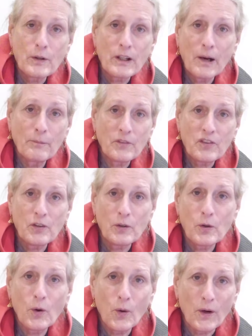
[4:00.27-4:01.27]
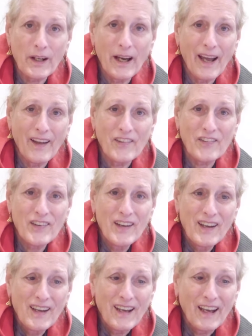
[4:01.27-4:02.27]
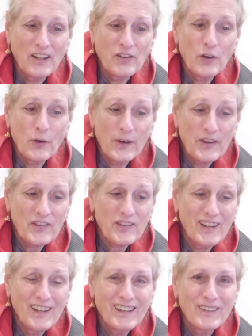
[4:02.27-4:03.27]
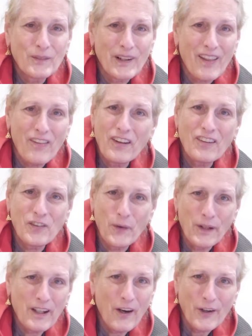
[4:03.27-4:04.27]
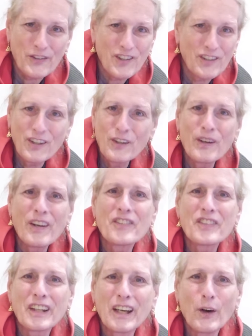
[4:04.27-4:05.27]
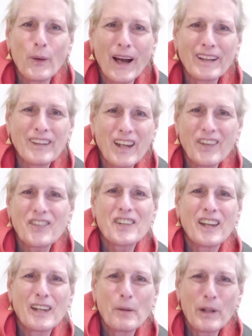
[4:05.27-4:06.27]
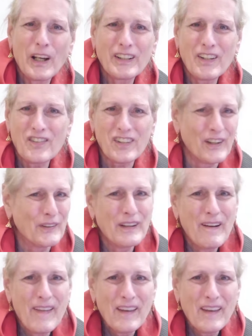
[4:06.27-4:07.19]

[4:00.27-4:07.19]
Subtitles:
you come to Cork as a tourist, one of the things you're encouraged to do is to go and kiss the Blarney Stone,